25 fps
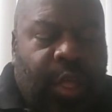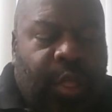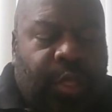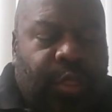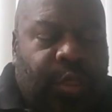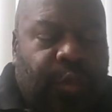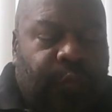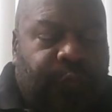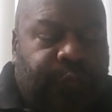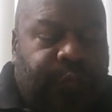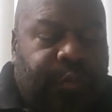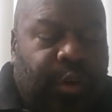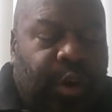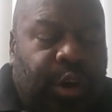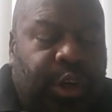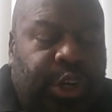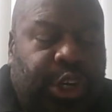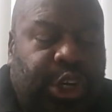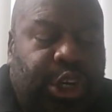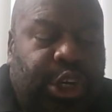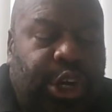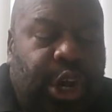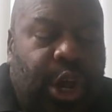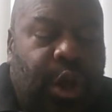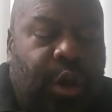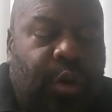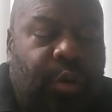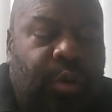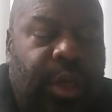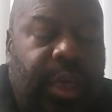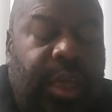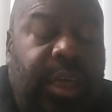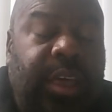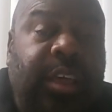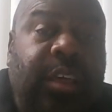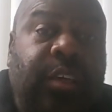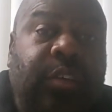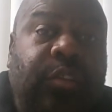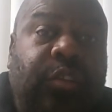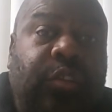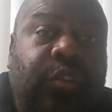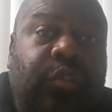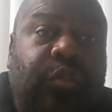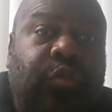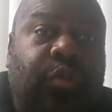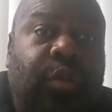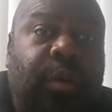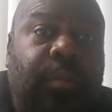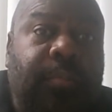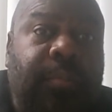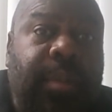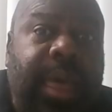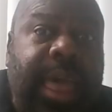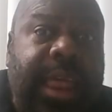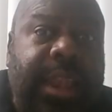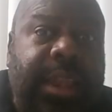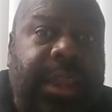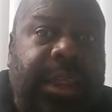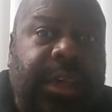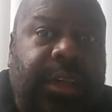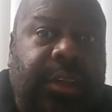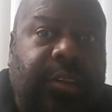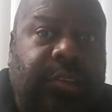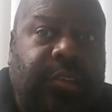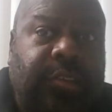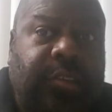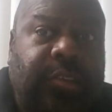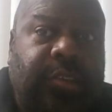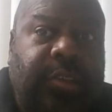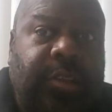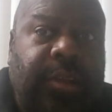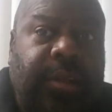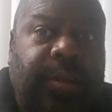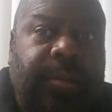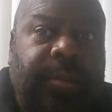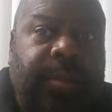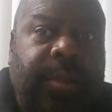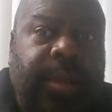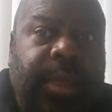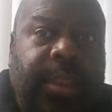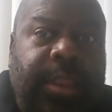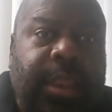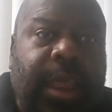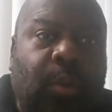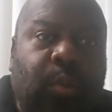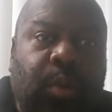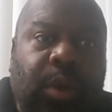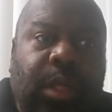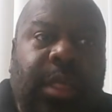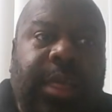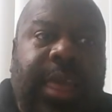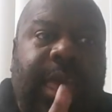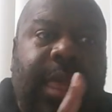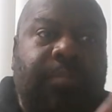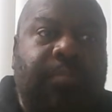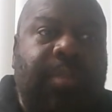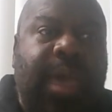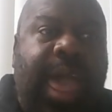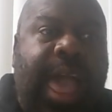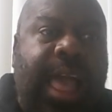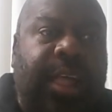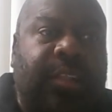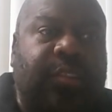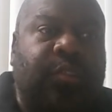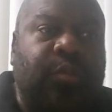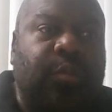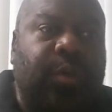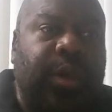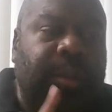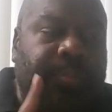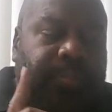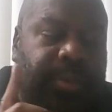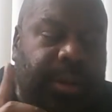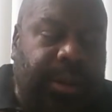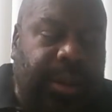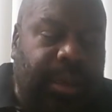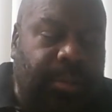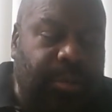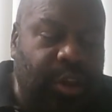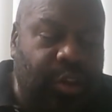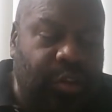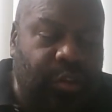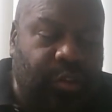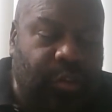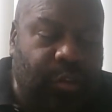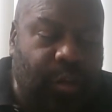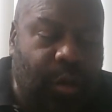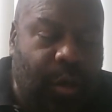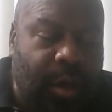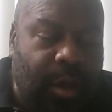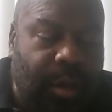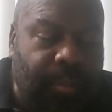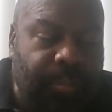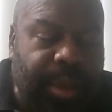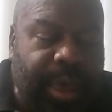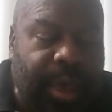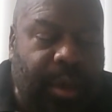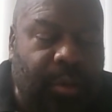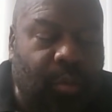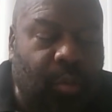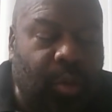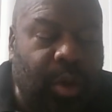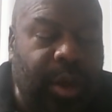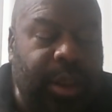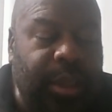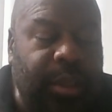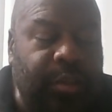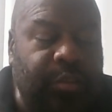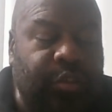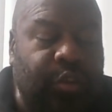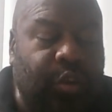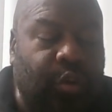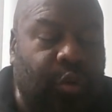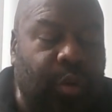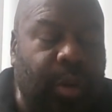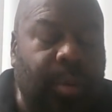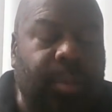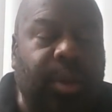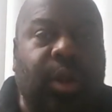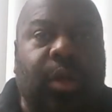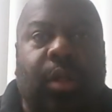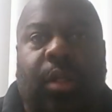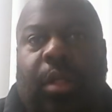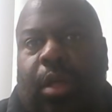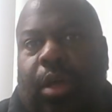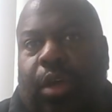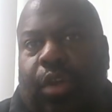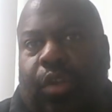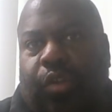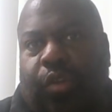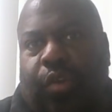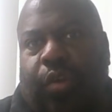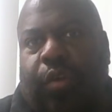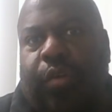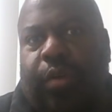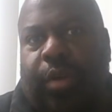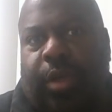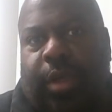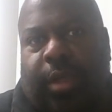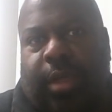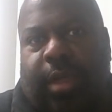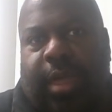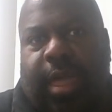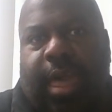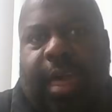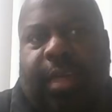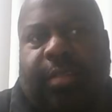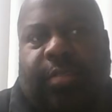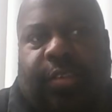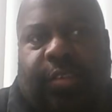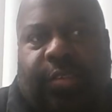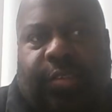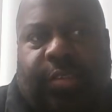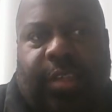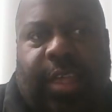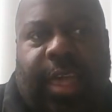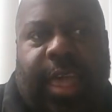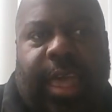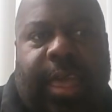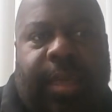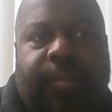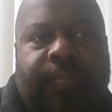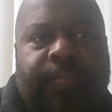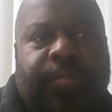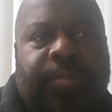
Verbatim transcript: The first show is tremendous. Now, we'll get back to it, but let me just talk about what his criminal attorney had to say.